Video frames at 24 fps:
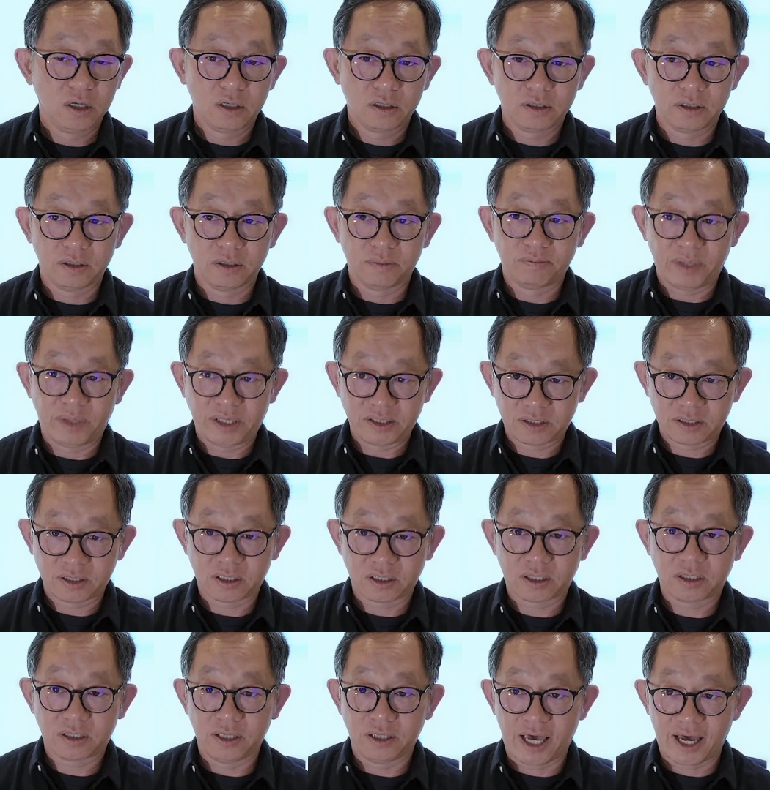the
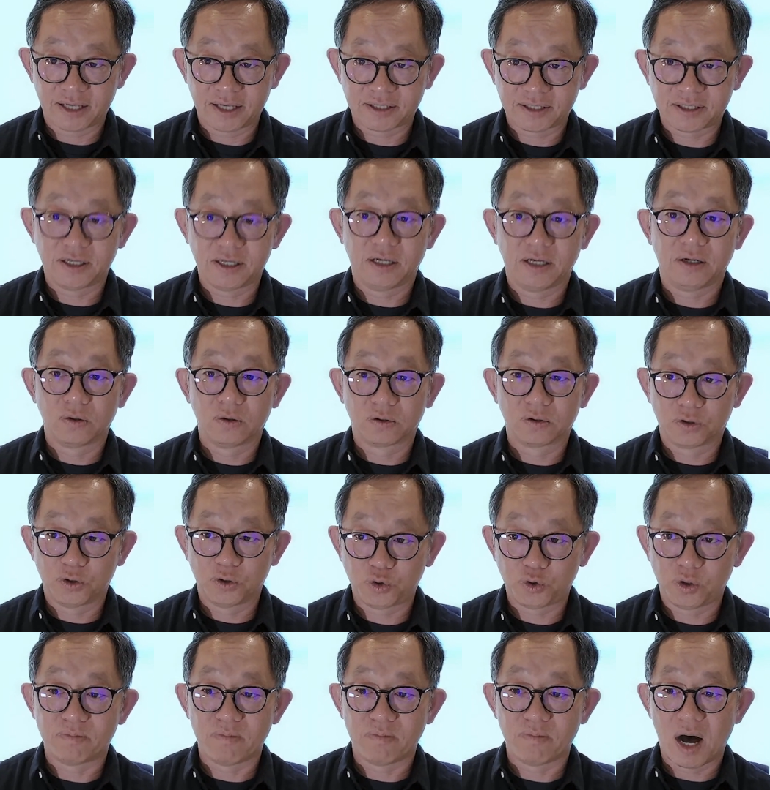basically asset
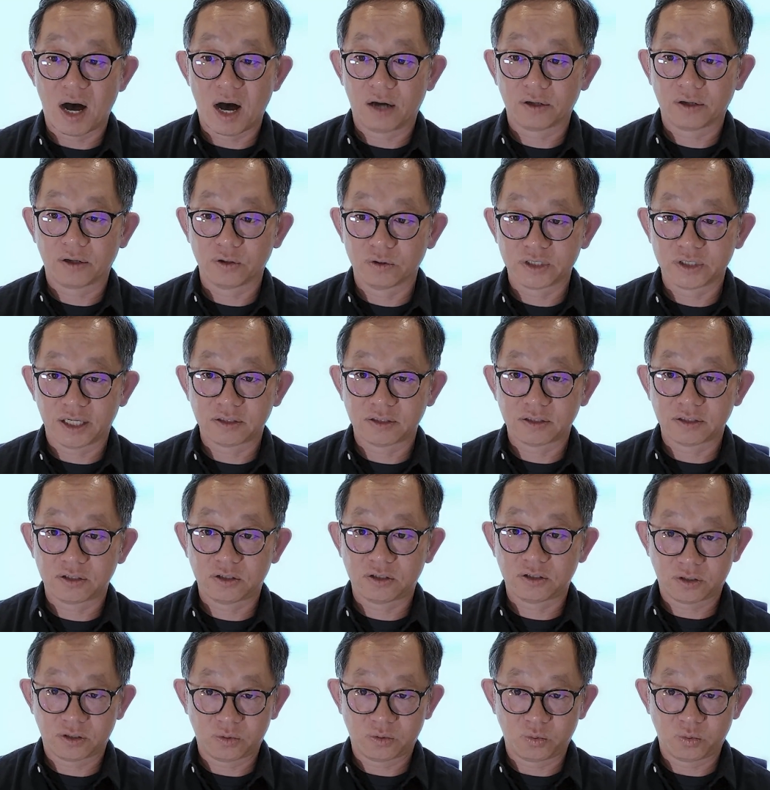ownership model that's
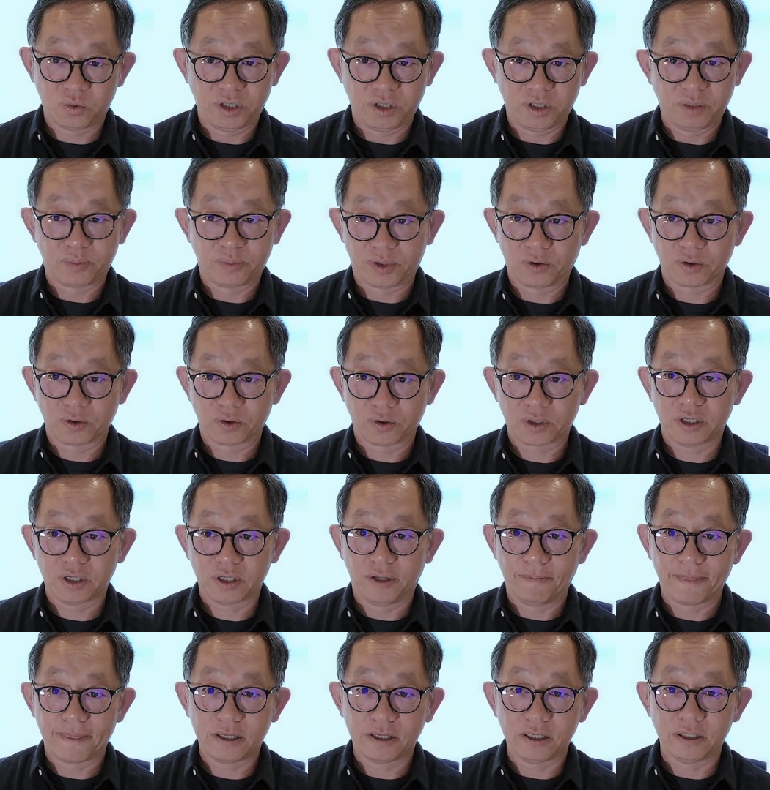just really
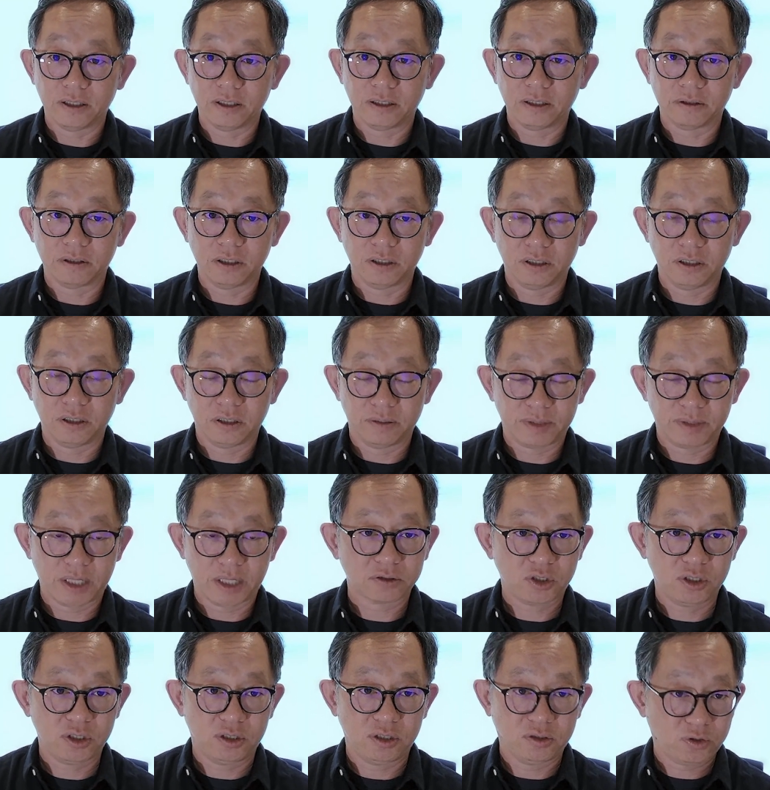broken in the
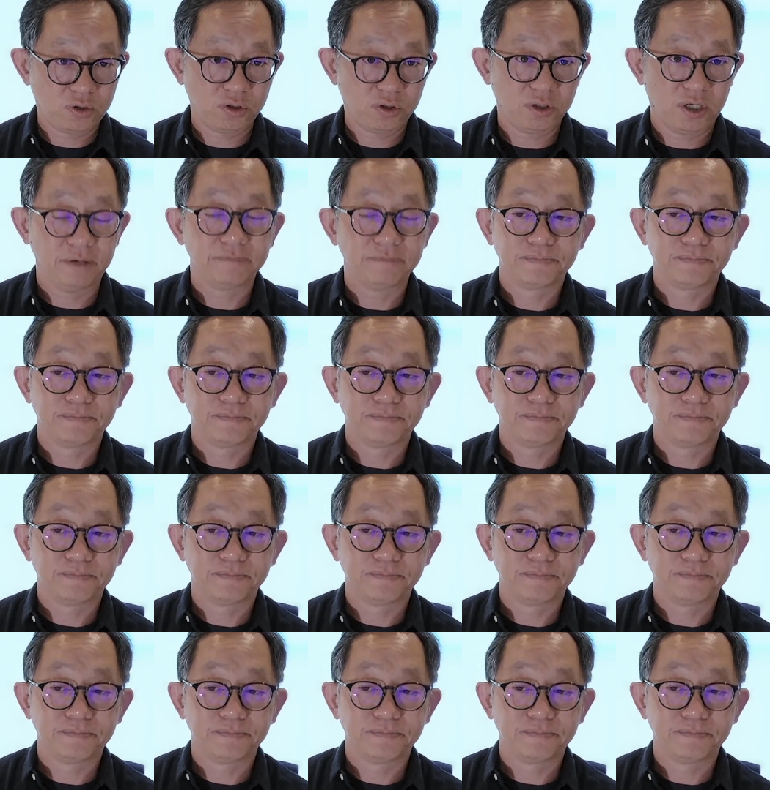blockchains today.